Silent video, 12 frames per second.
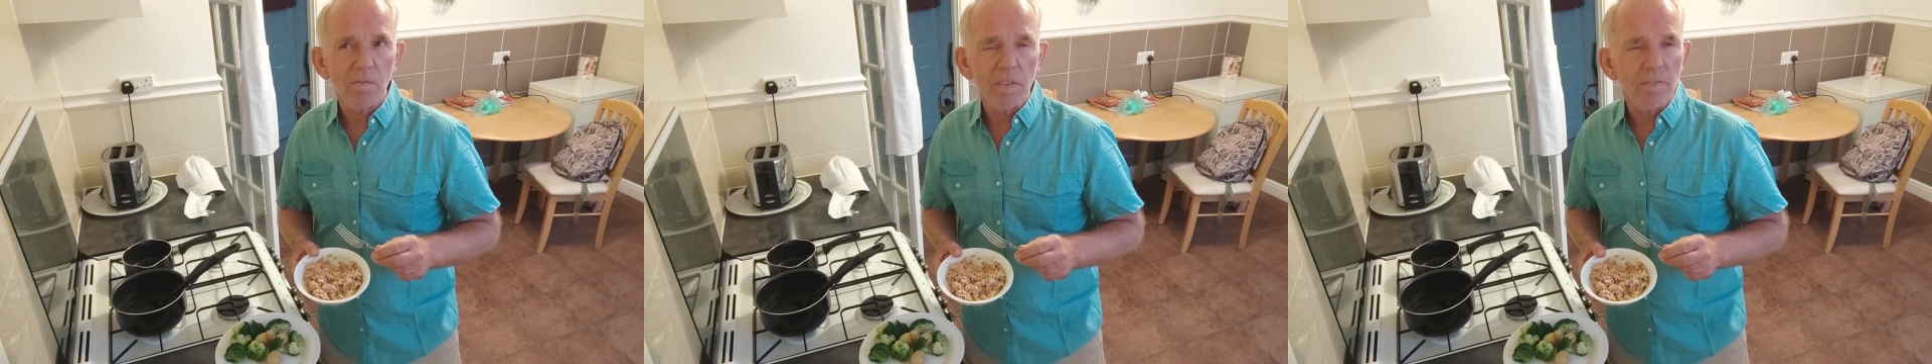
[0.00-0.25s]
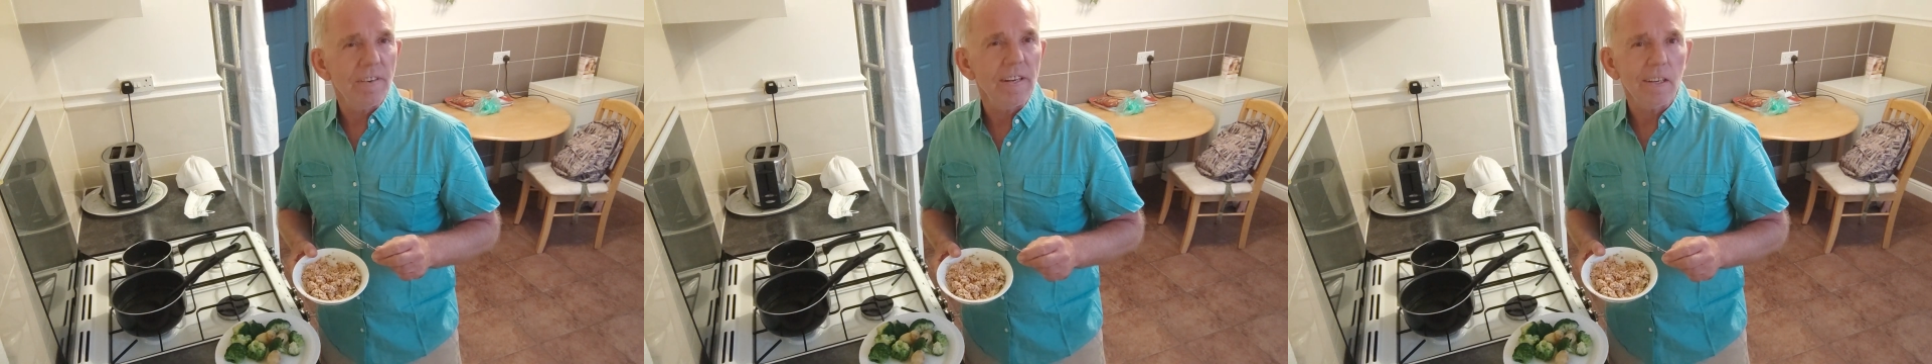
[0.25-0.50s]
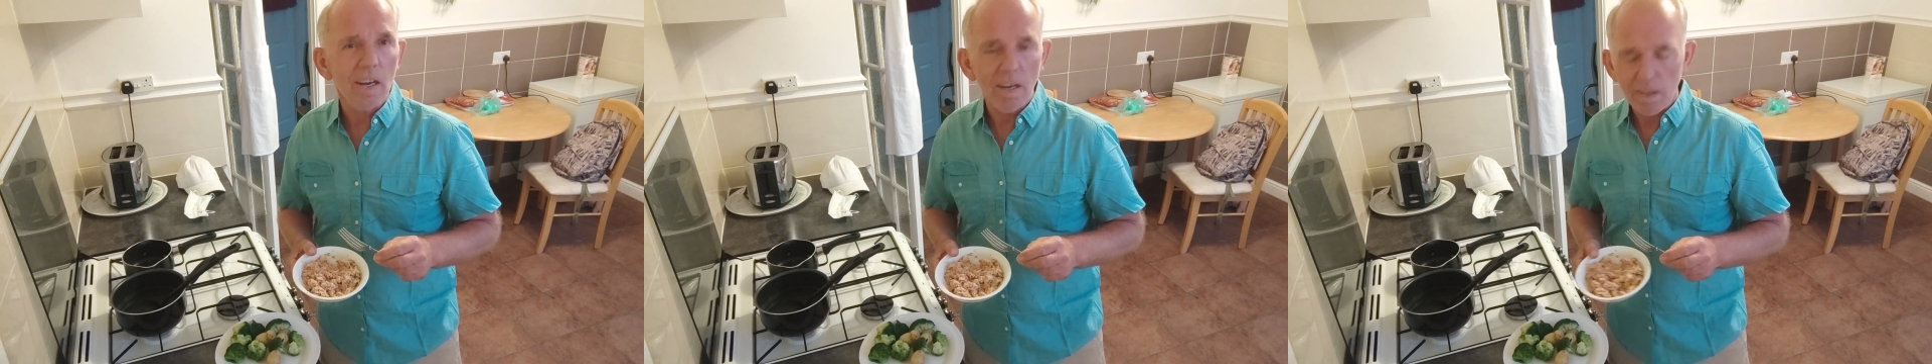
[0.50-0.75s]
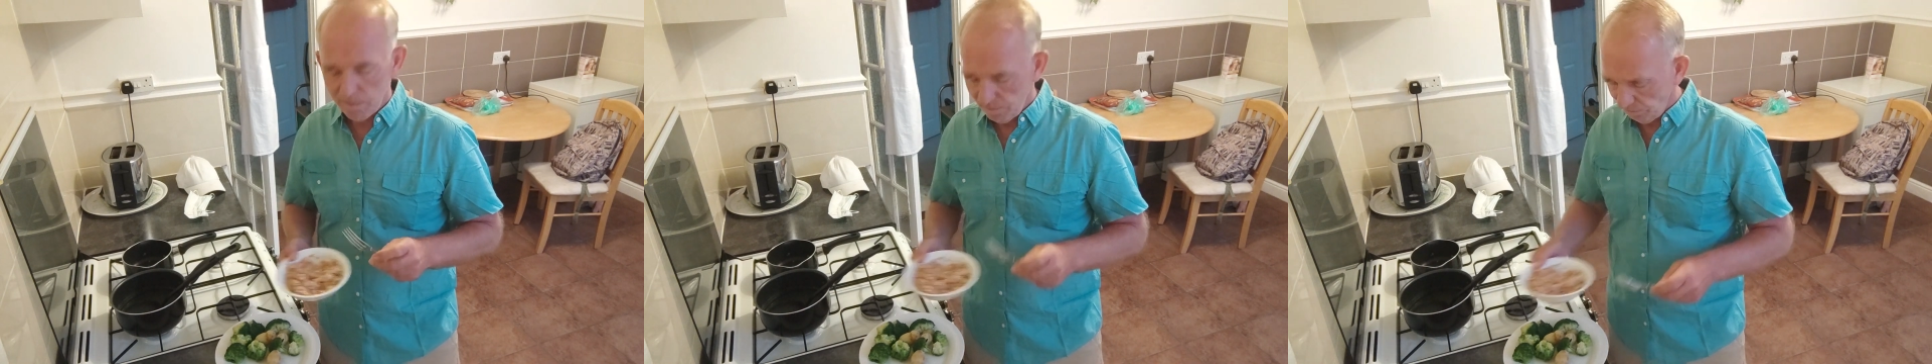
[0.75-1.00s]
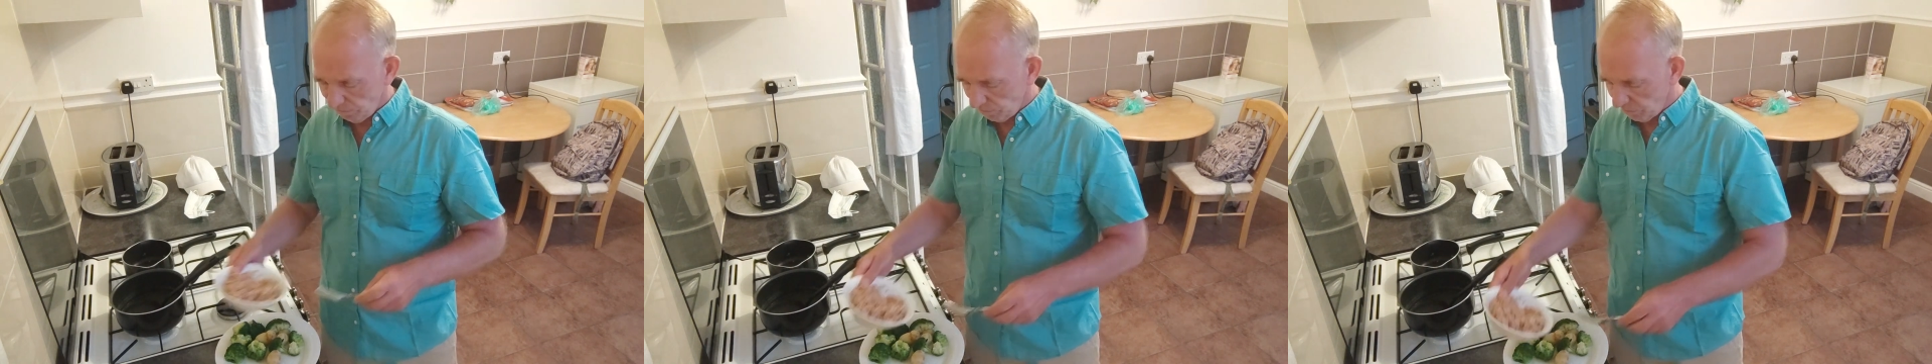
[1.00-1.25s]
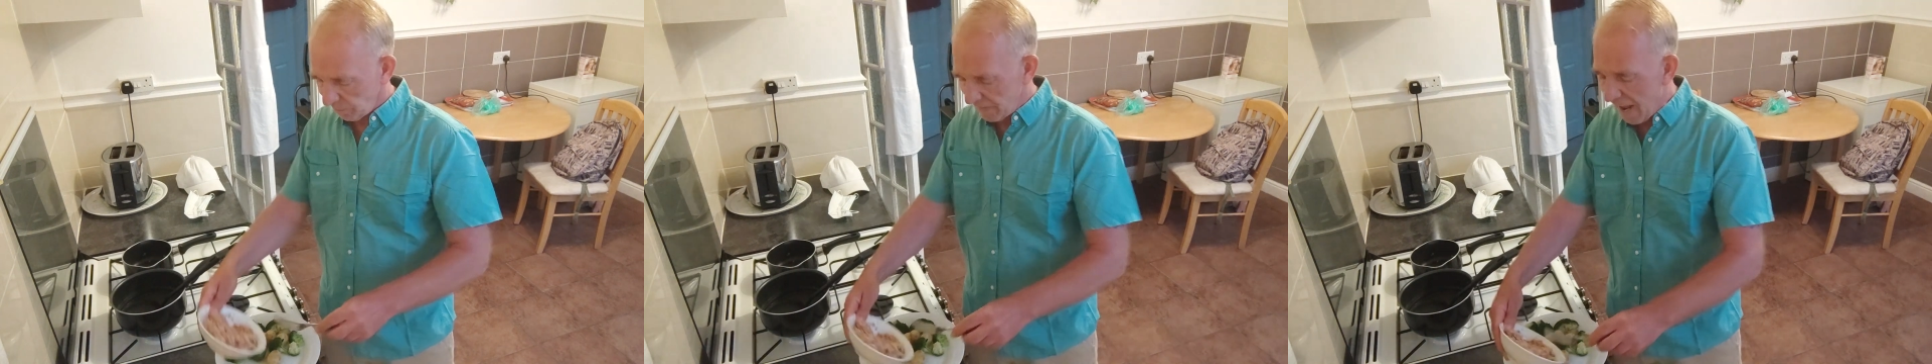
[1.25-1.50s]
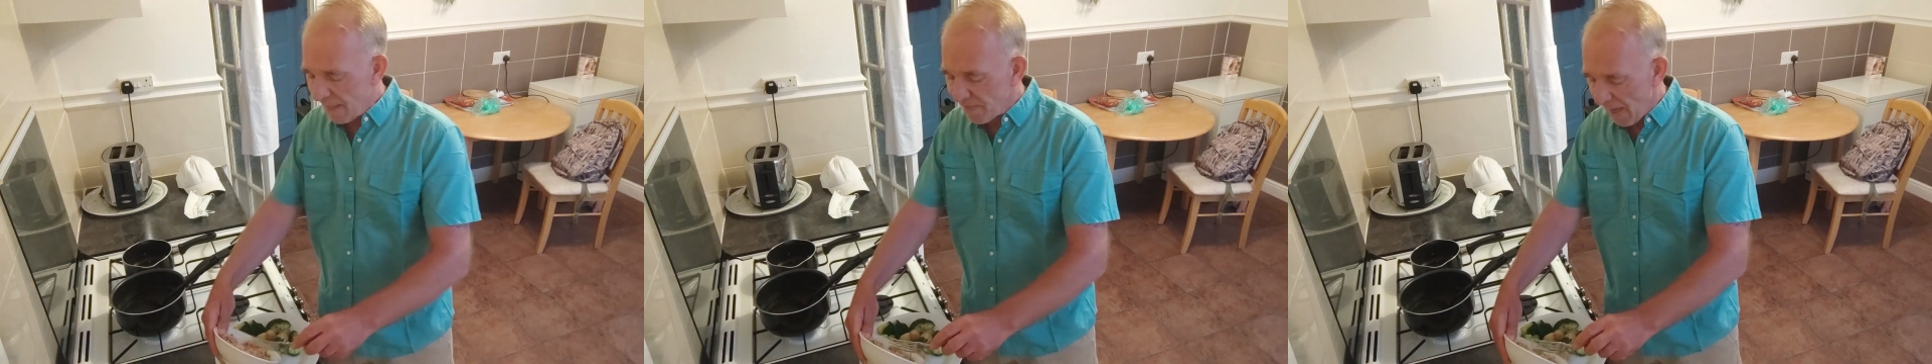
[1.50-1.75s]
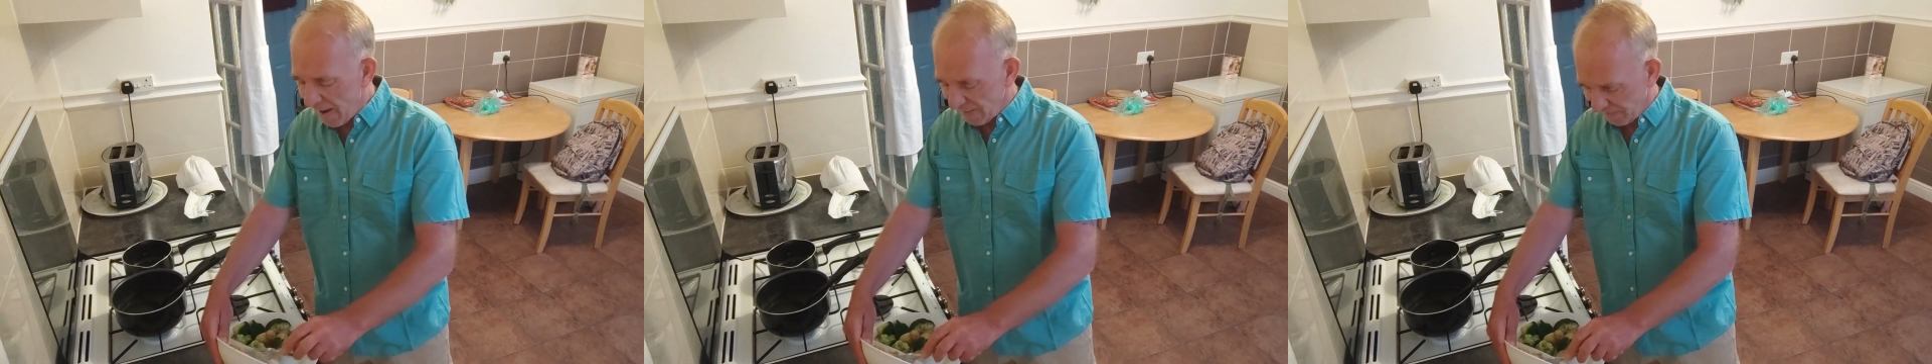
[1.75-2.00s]
vinegar, and
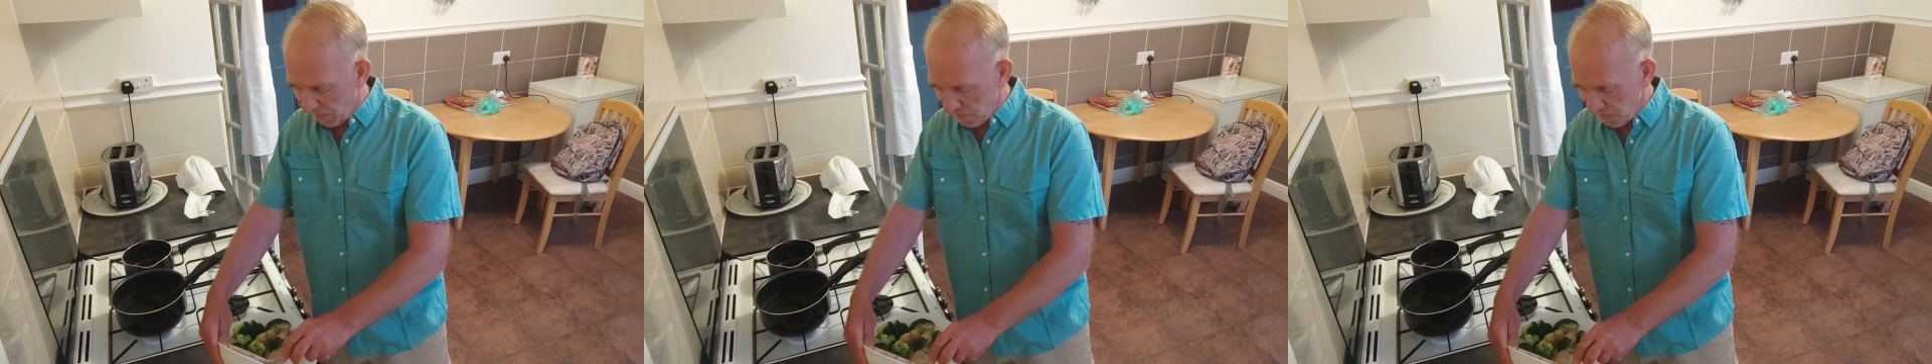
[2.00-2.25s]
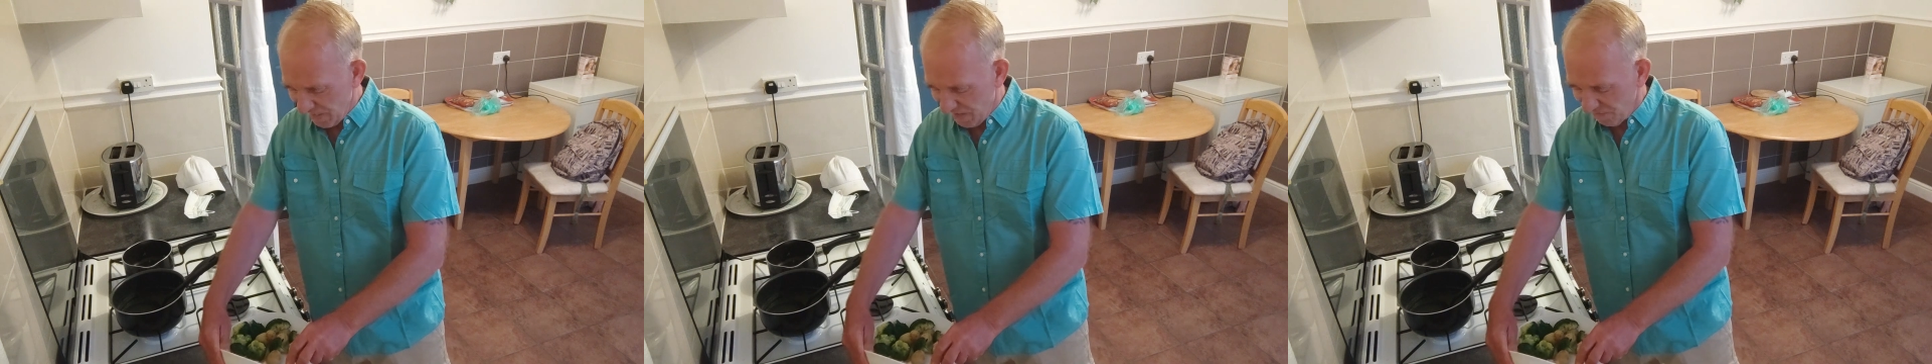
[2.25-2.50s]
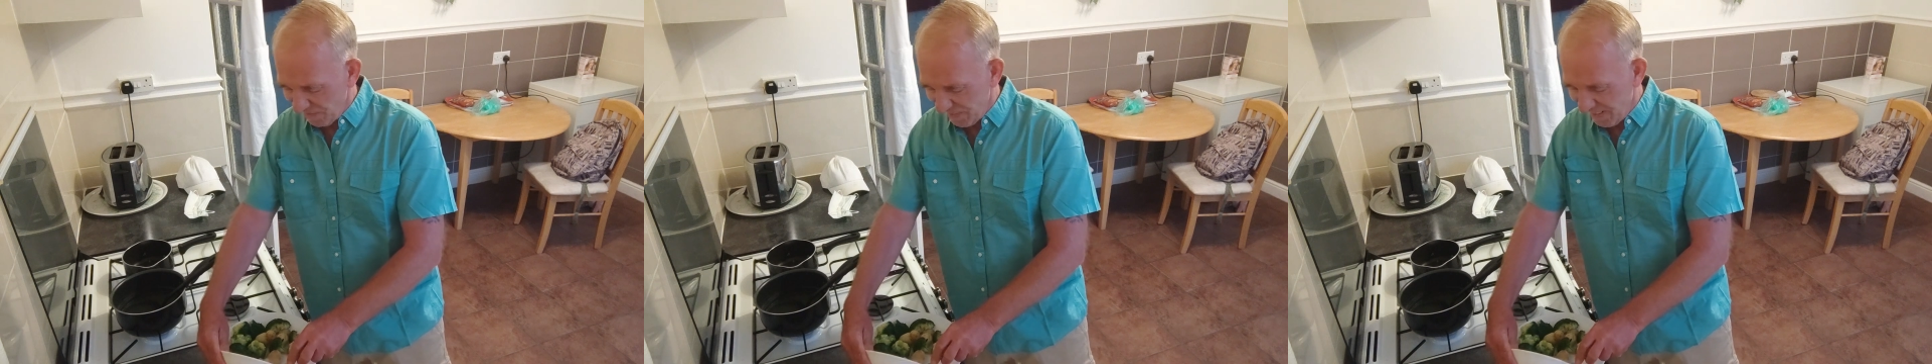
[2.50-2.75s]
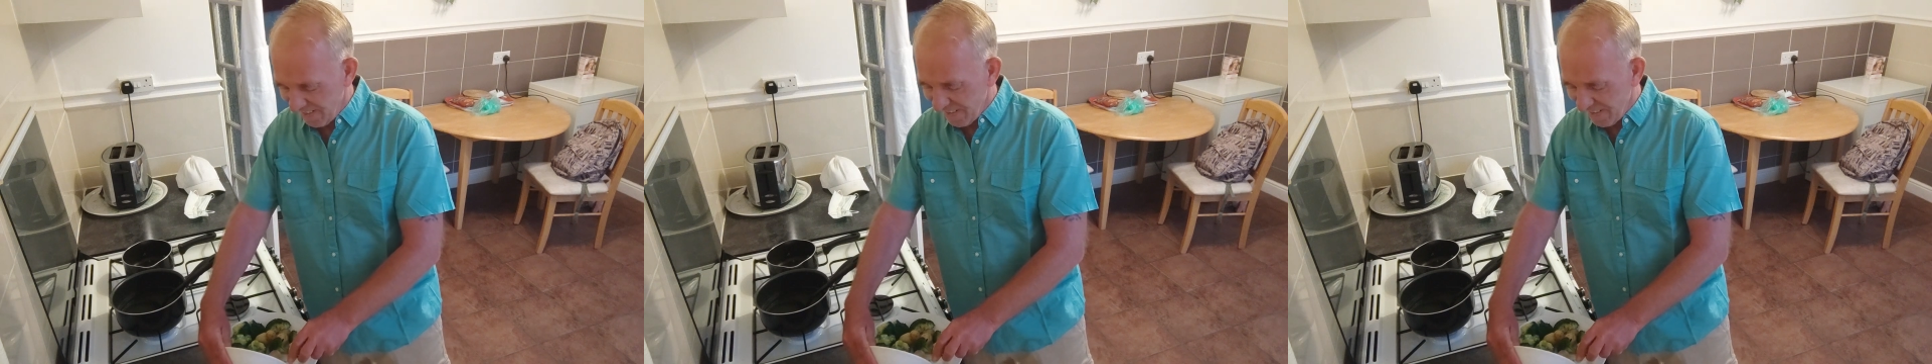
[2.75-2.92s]
that goes lovely.